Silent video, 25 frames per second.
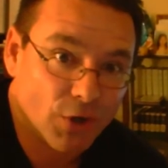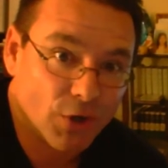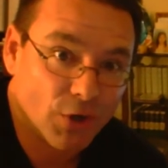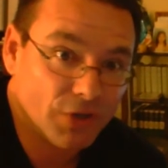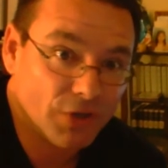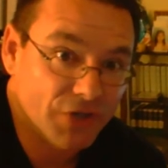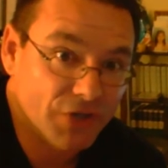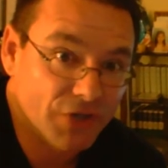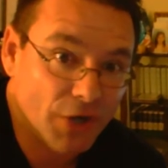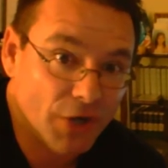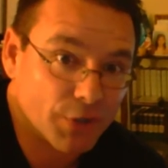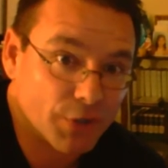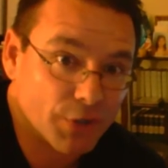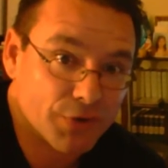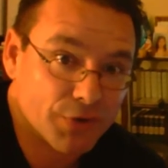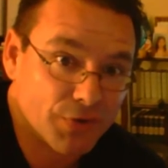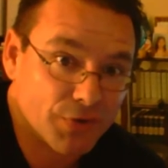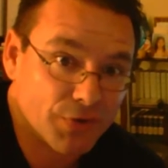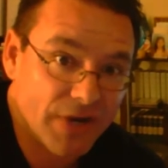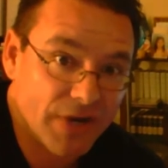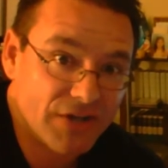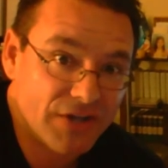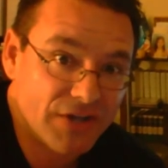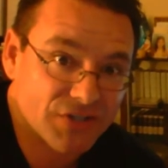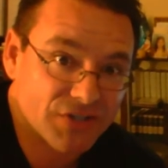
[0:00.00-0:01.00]
young Earth
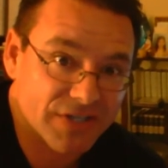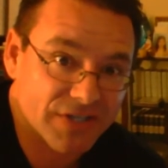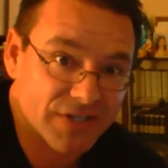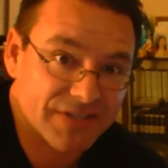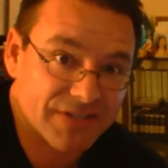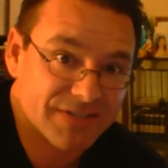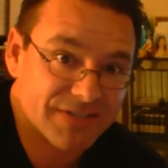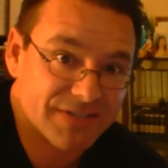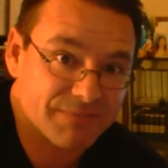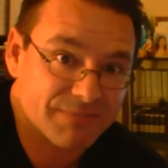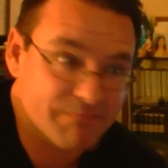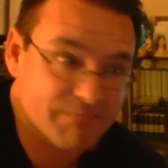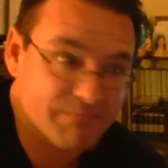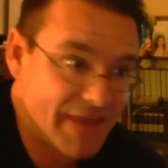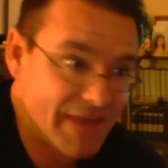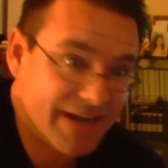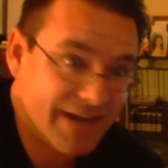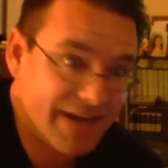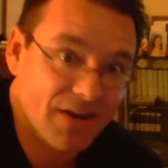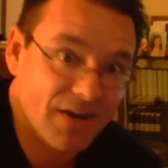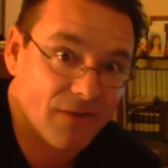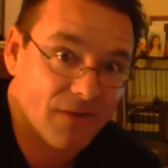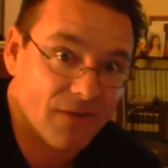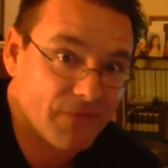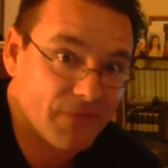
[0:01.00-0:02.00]
creationists,
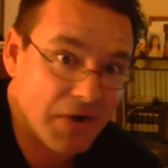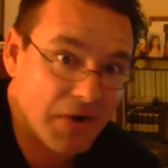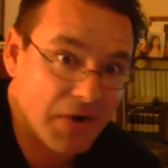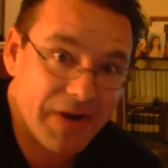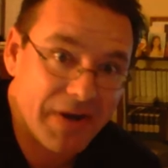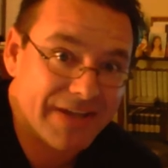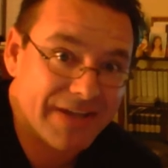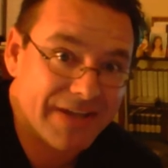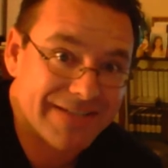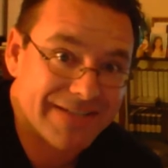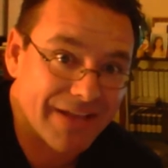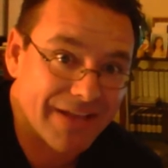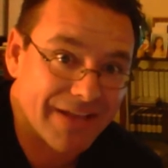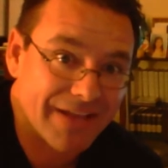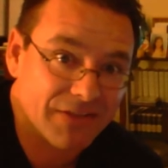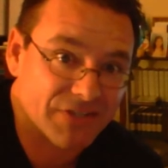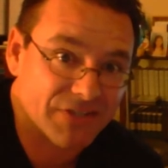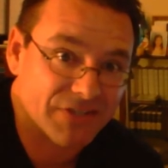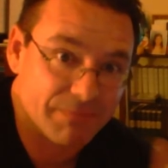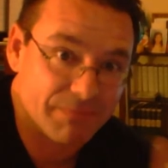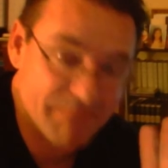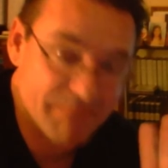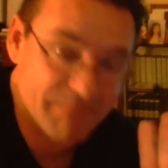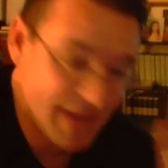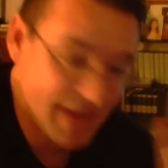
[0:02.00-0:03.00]
many are very
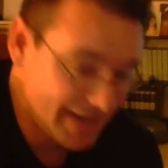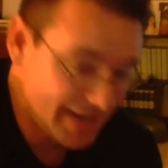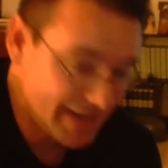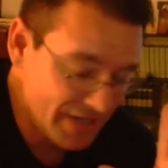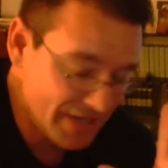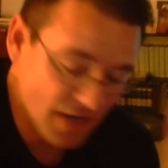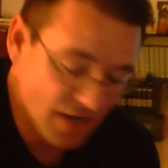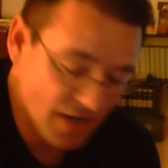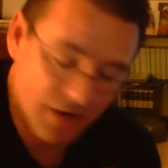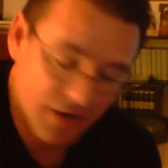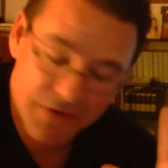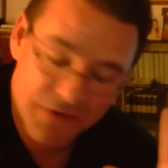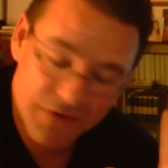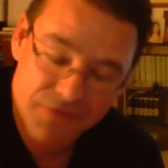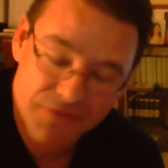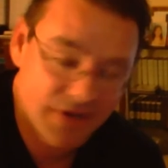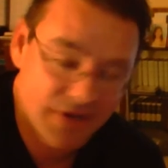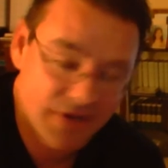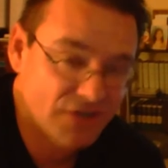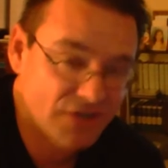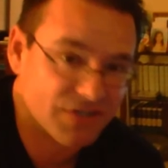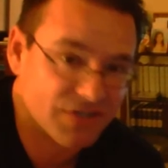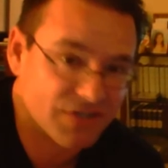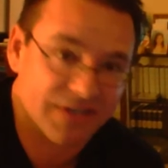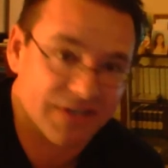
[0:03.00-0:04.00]
intelligent. Many young Earth
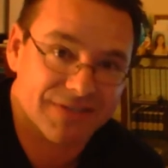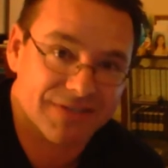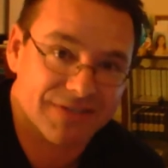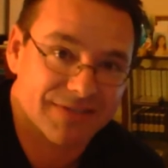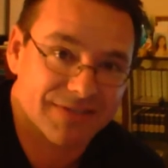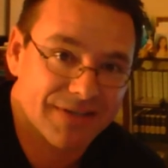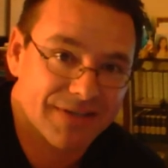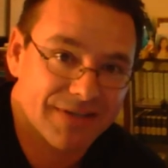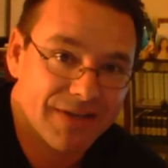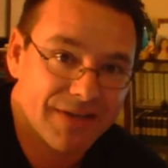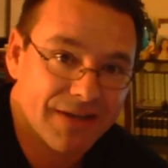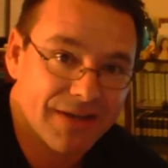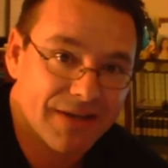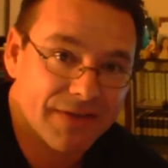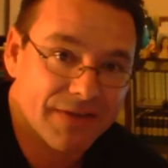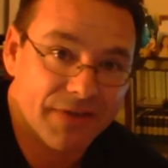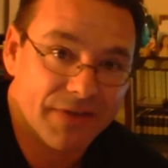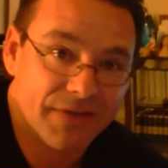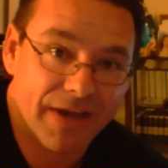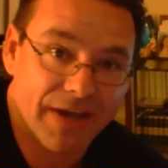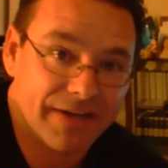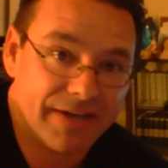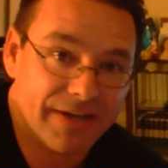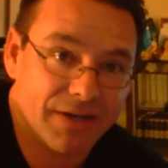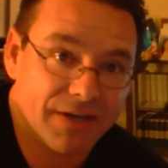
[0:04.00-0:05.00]
creationists that
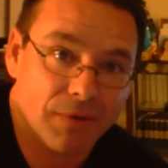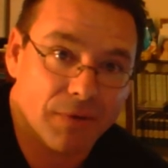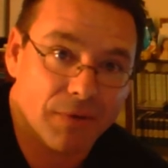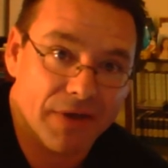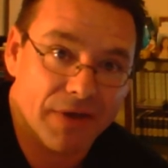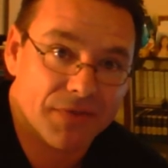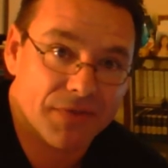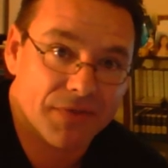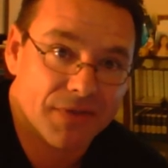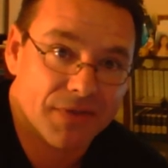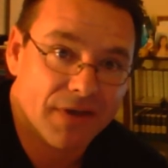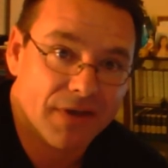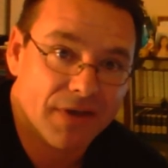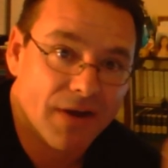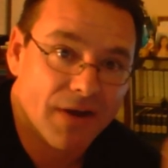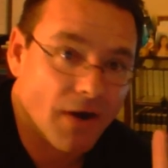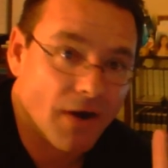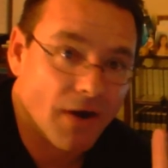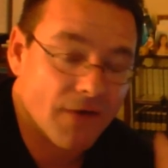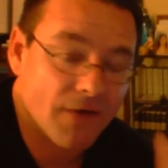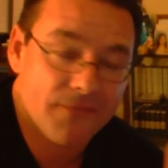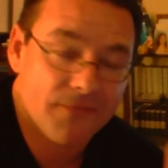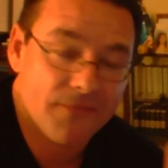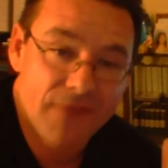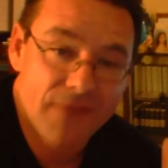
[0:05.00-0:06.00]
I deal with
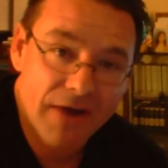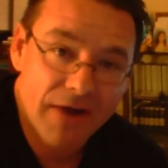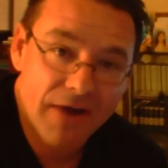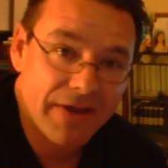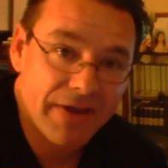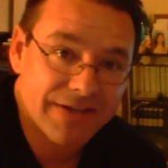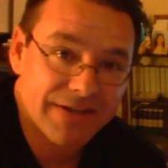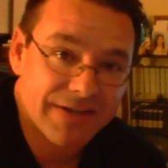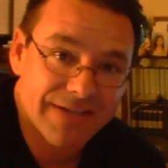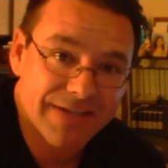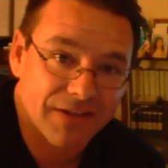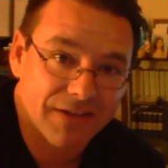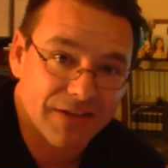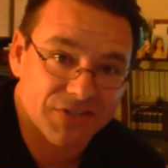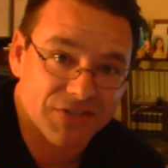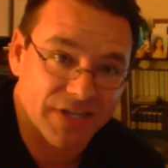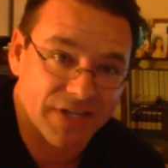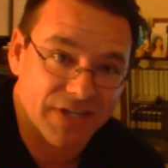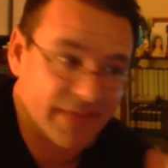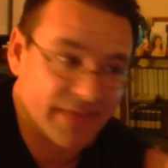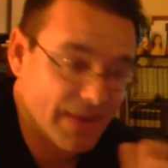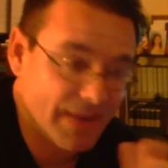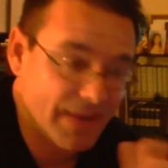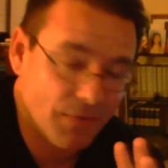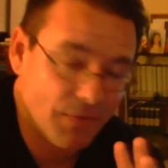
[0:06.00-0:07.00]
are very intelligent,
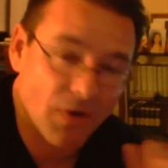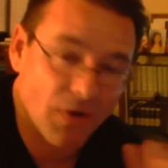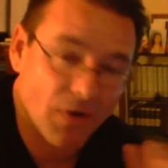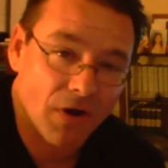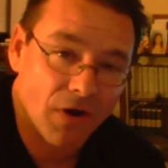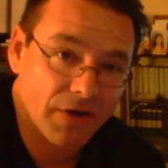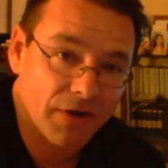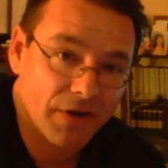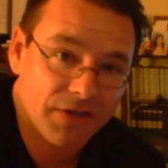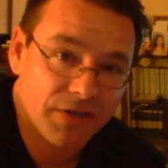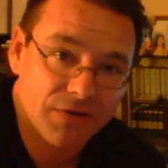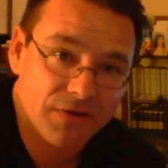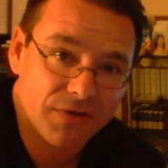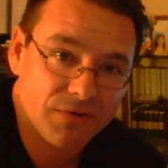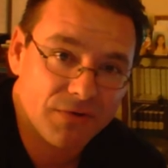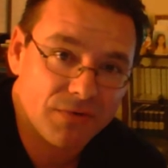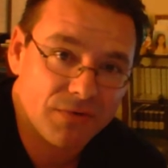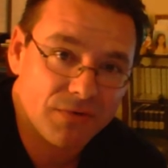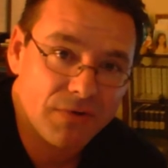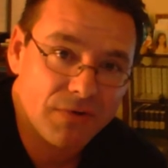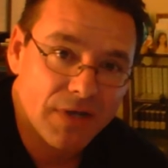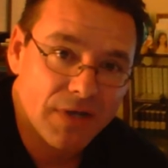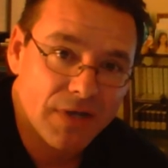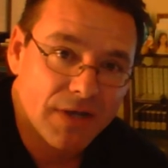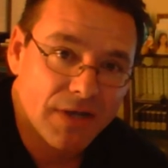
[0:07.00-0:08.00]
and they will
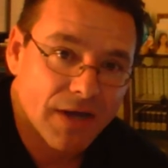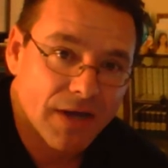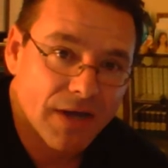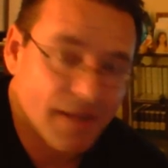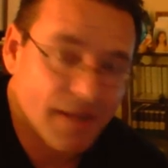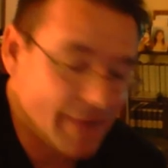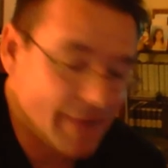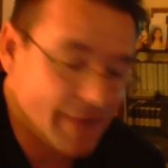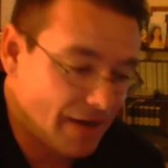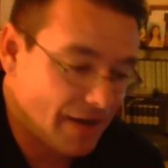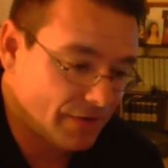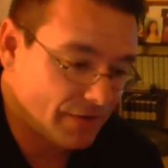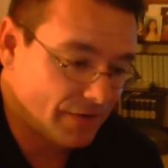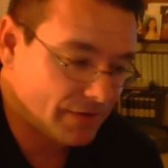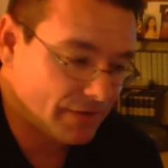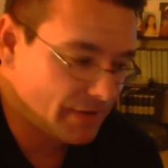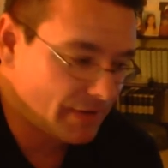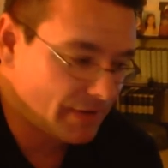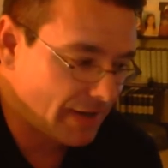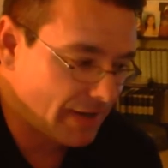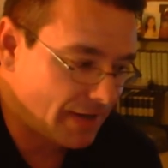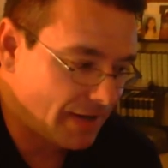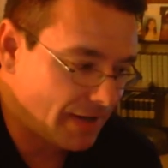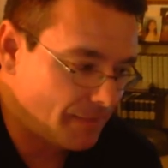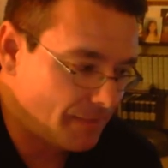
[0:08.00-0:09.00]
argue about
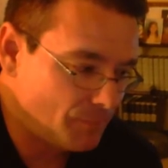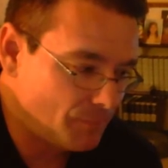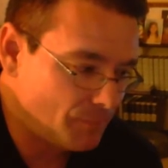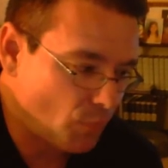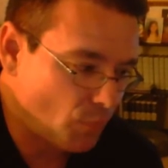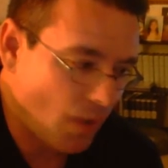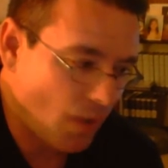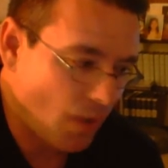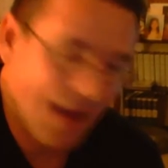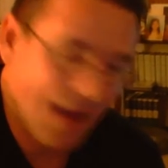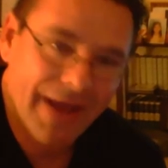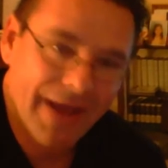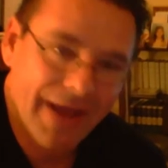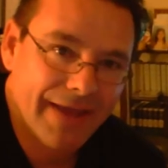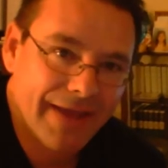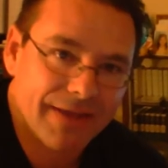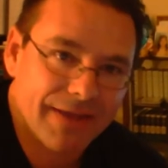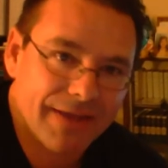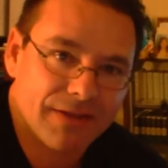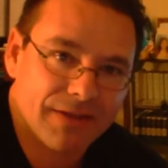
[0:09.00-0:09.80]
why